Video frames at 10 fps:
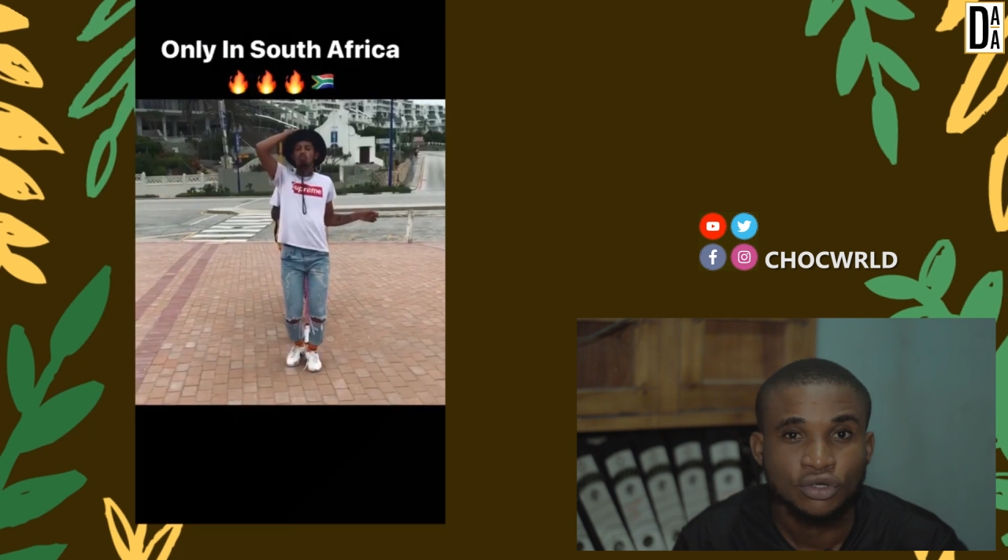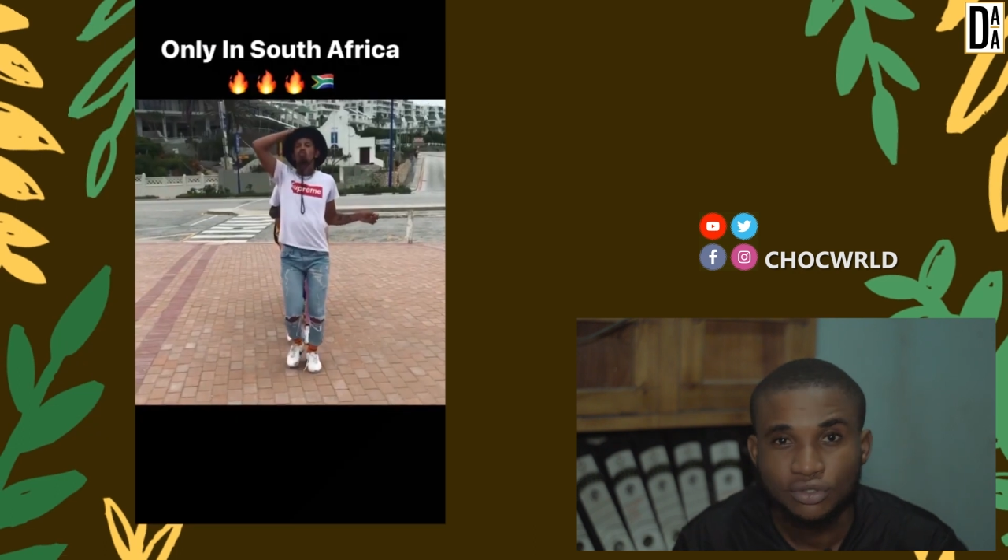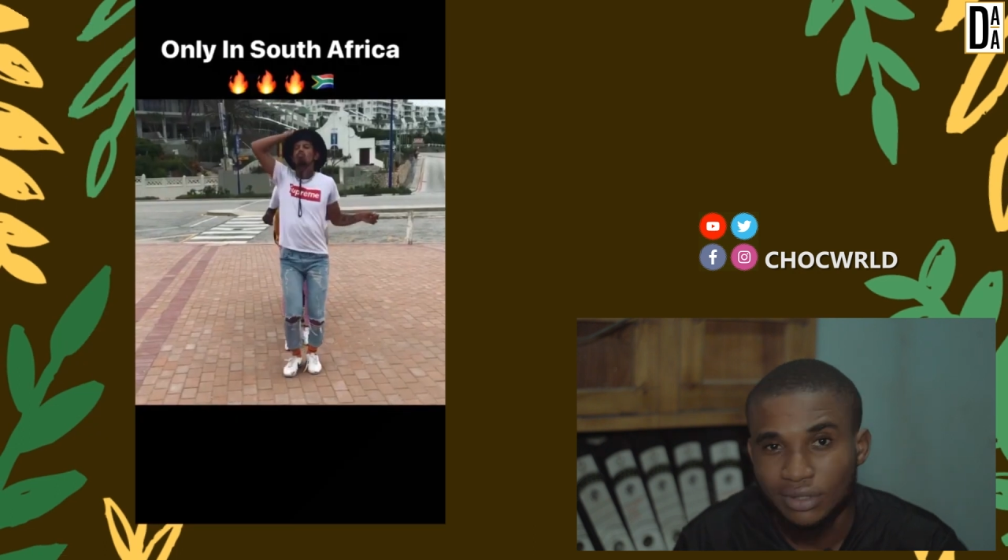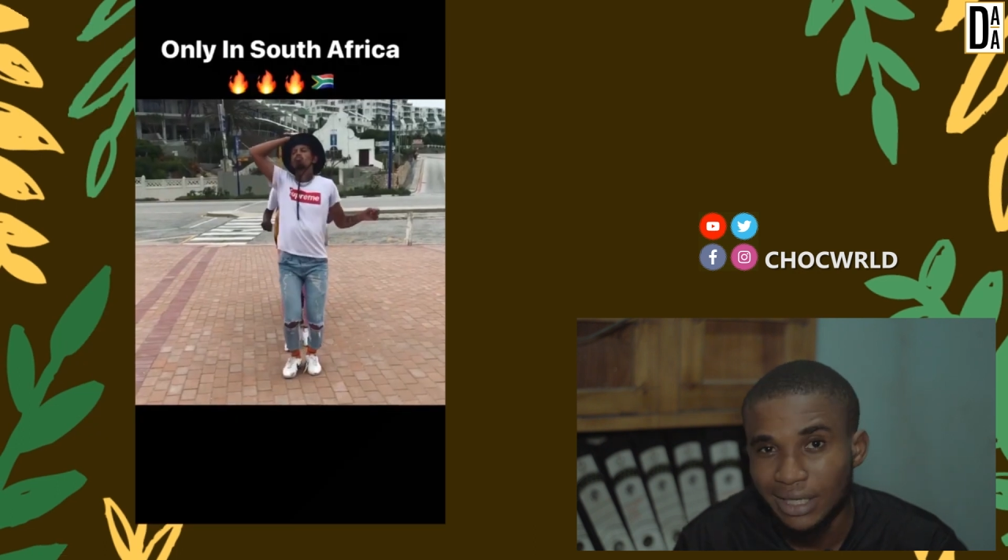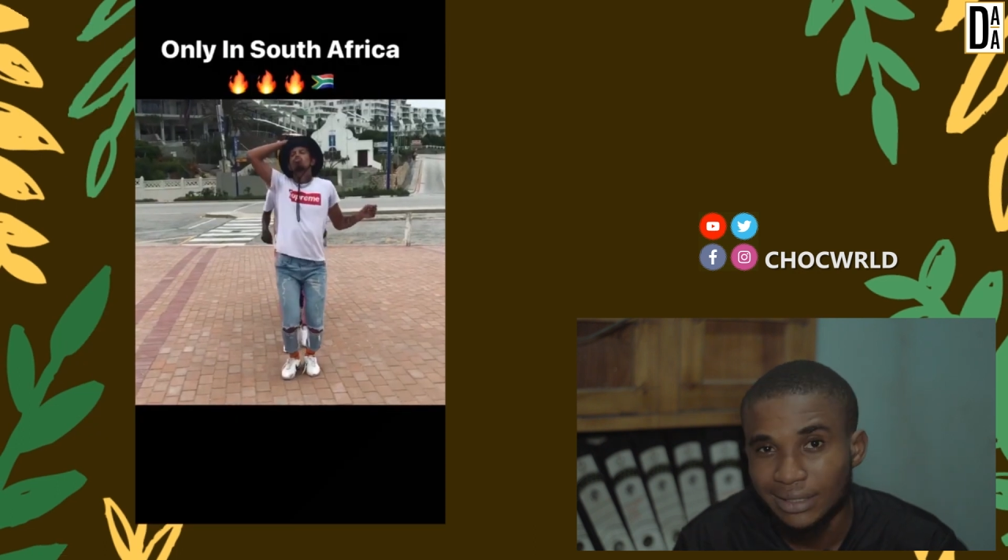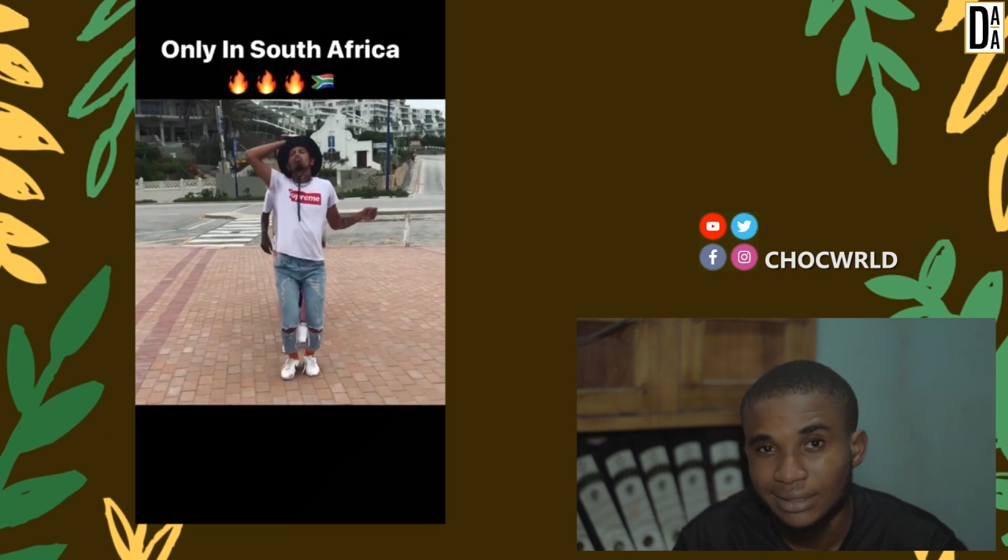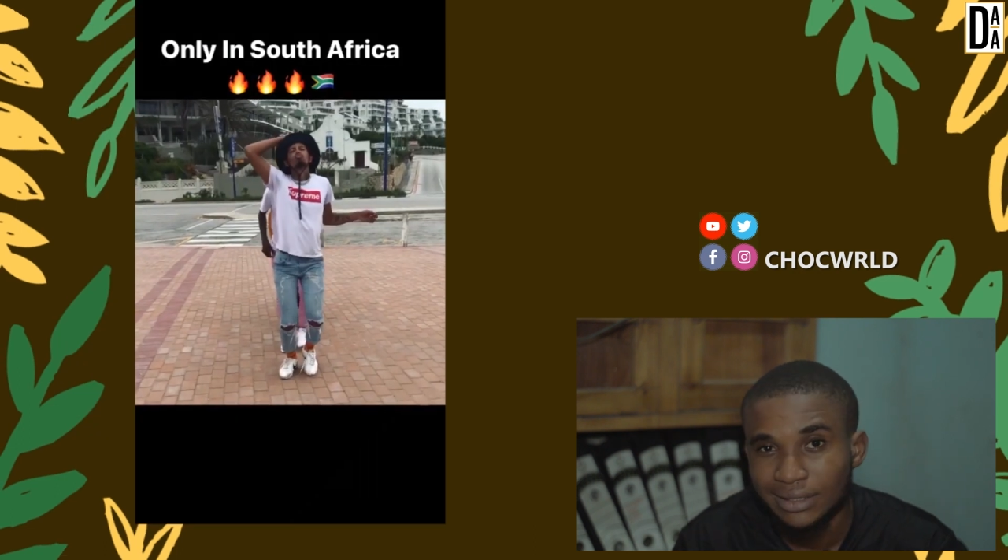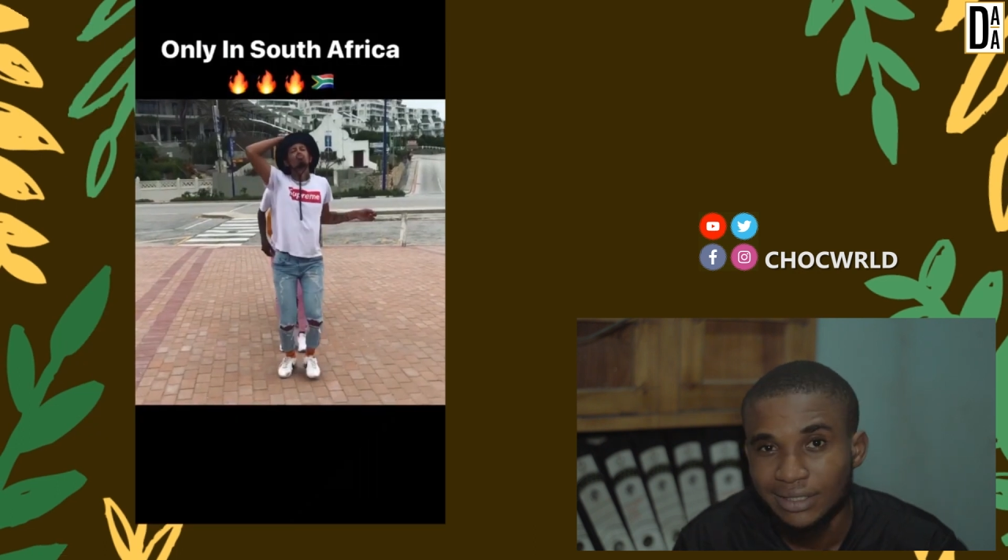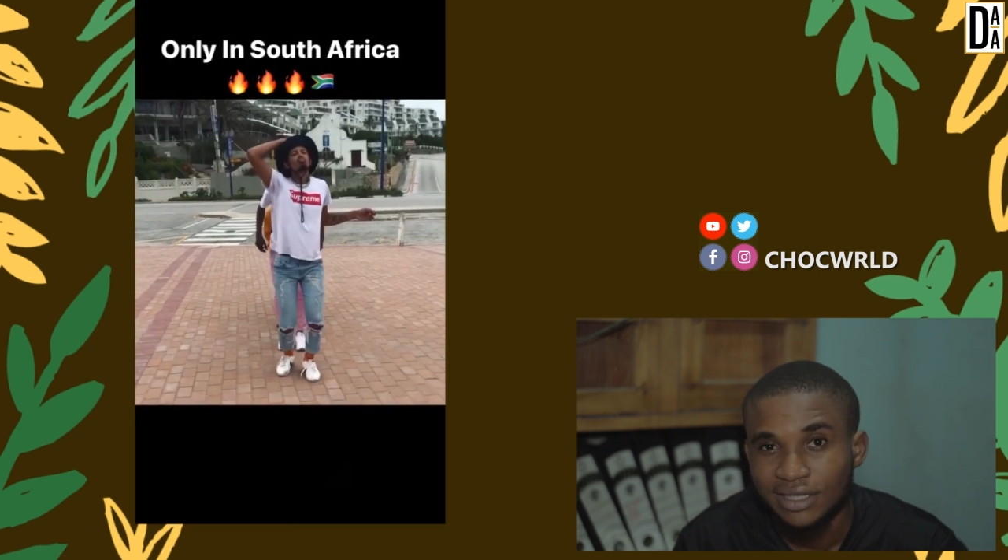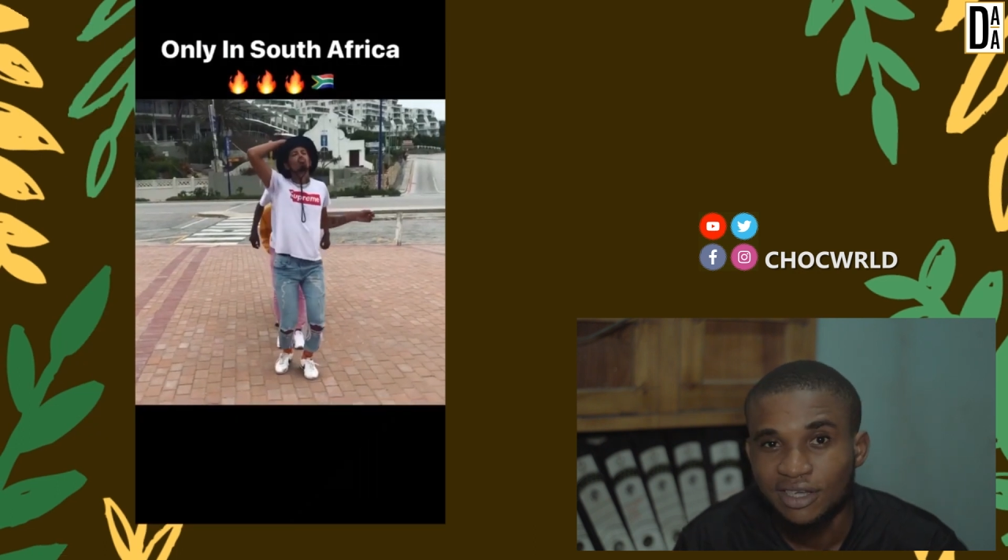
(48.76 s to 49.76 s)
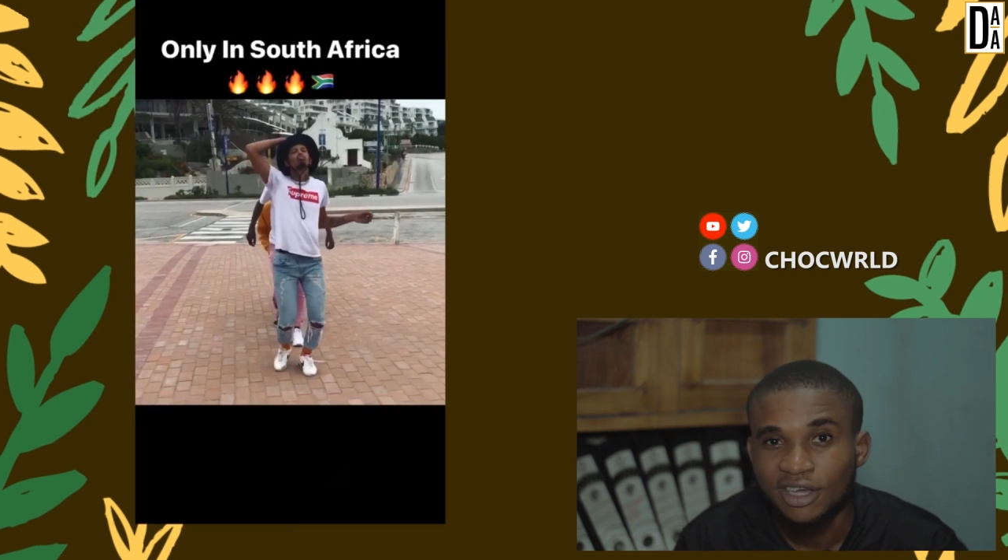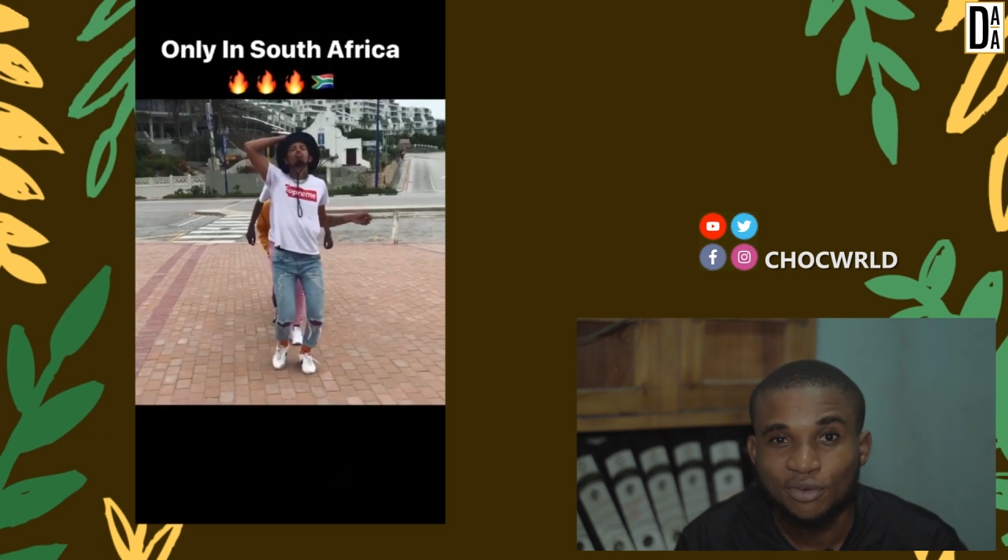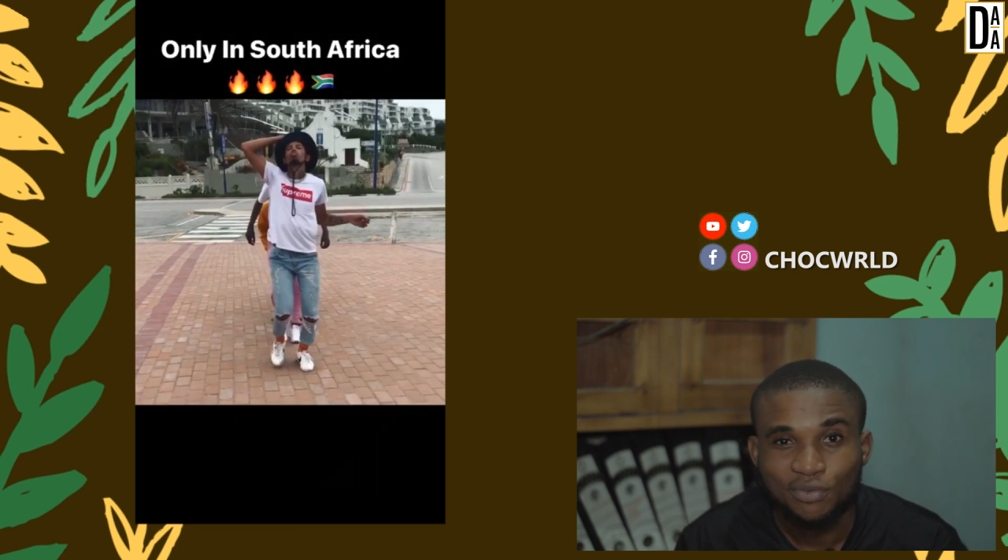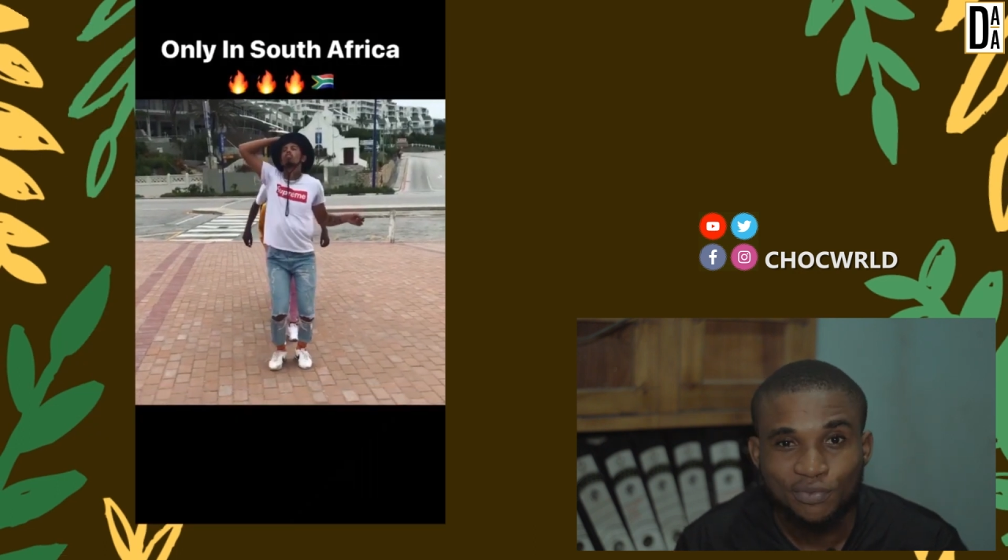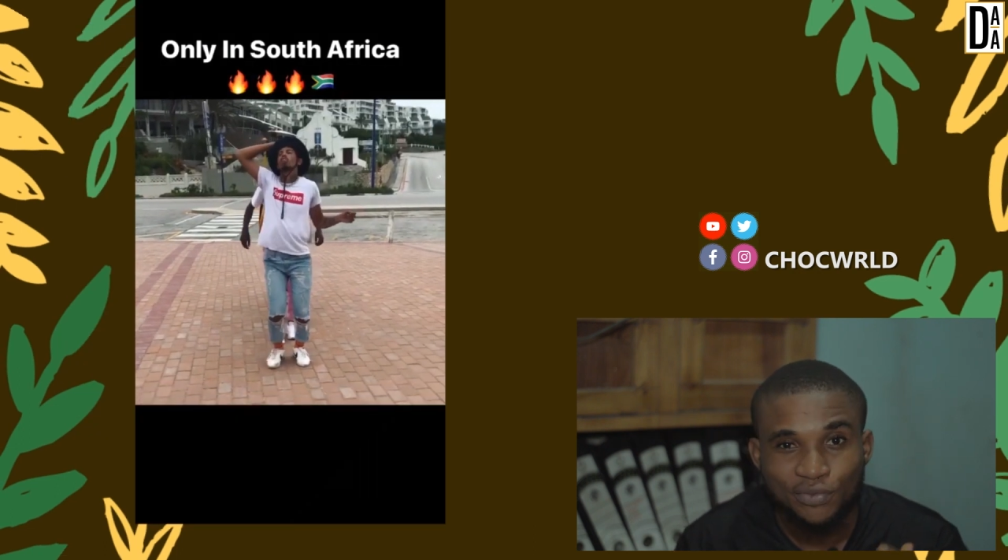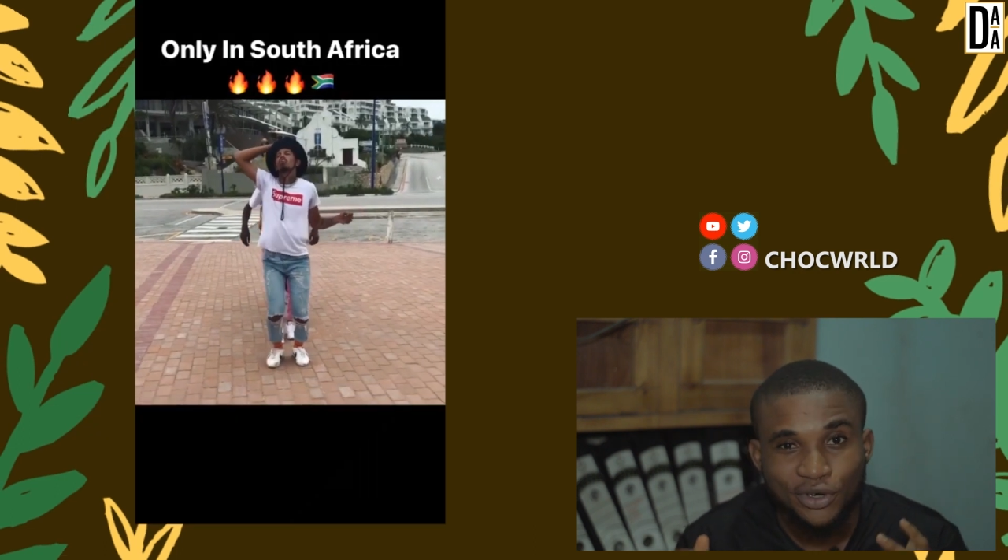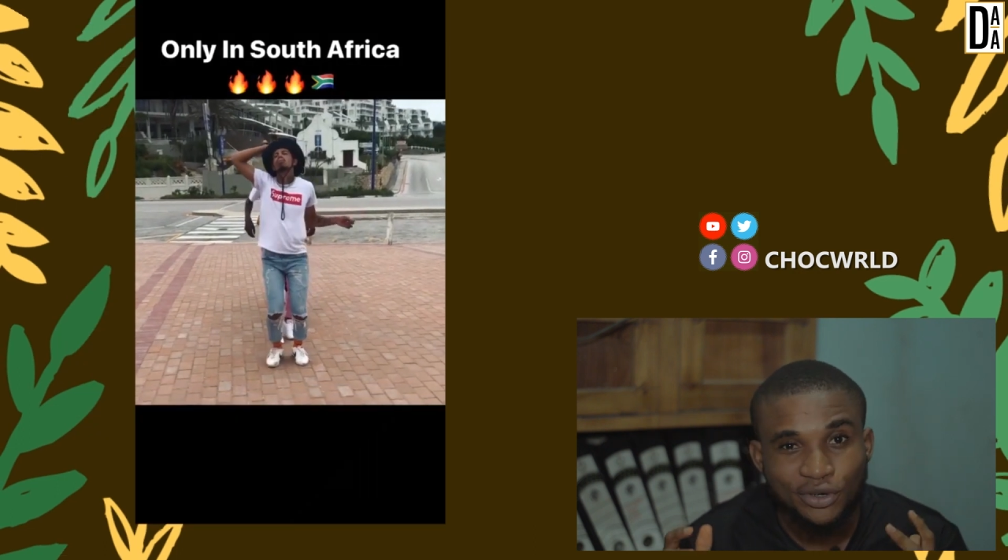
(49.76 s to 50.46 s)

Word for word: so guys we're